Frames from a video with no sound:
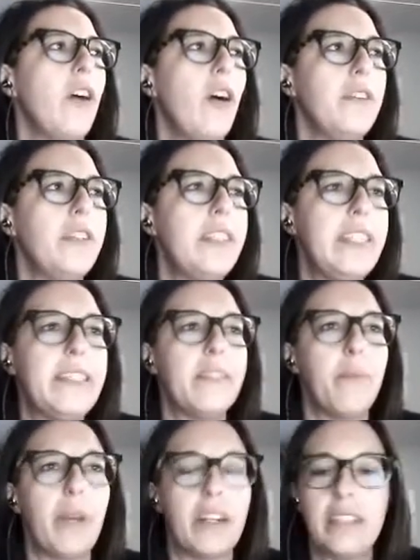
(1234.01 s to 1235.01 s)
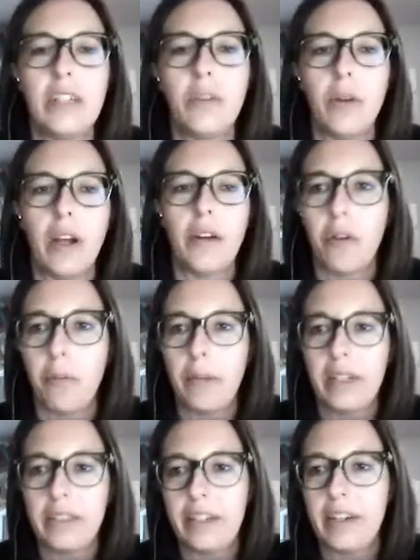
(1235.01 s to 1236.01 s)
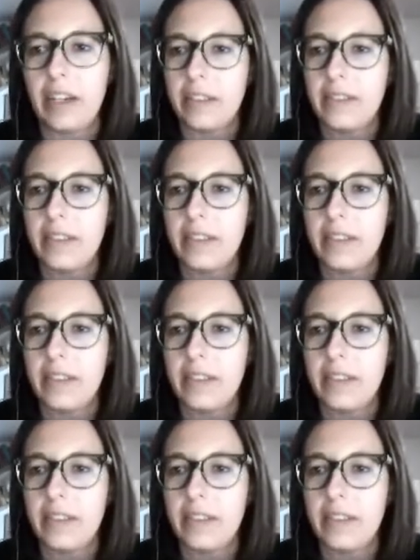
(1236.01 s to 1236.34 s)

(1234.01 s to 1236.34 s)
on these particular raw materials,